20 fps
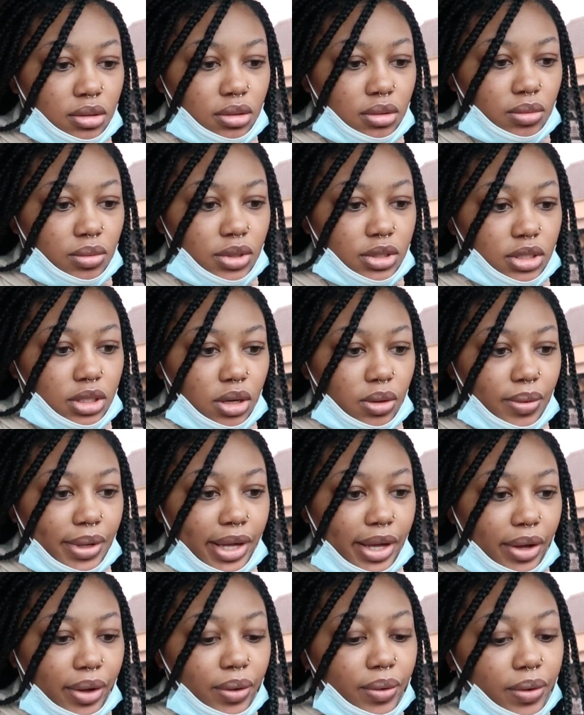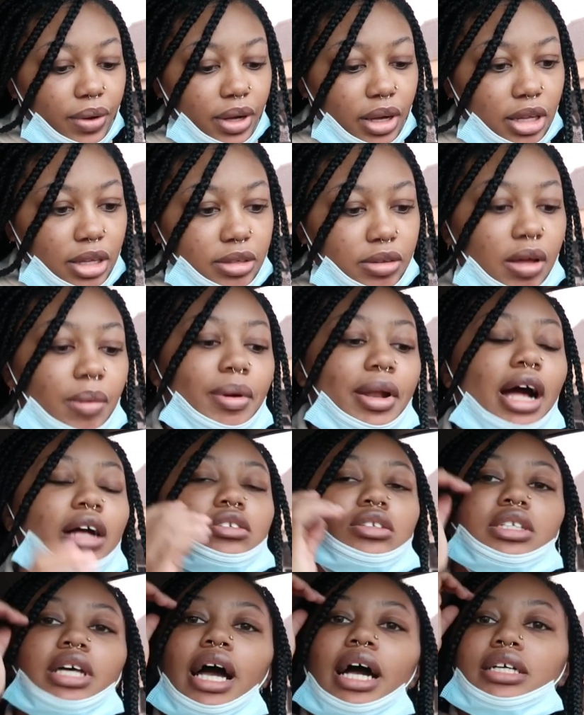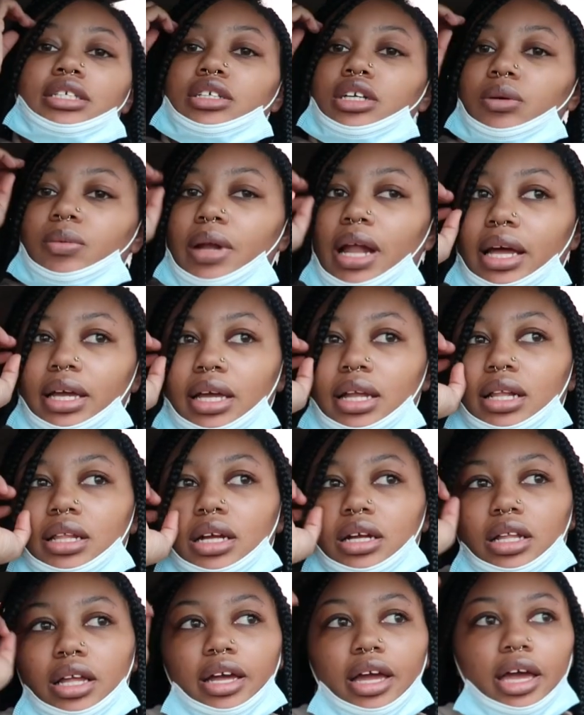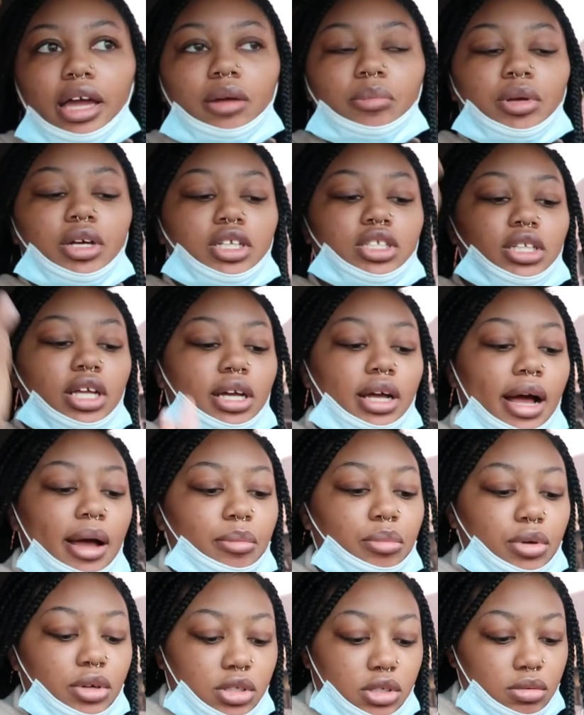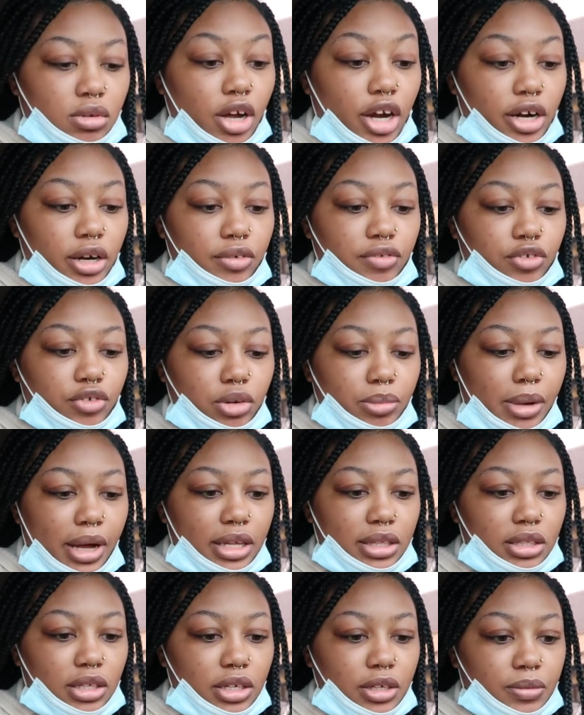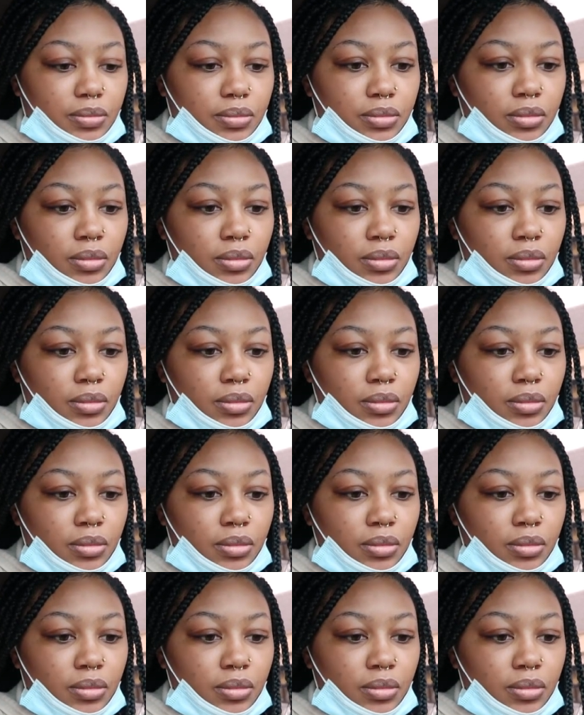what's going on. But I'll just ask her when I get in there, like, hey, because like I booked her for my thing.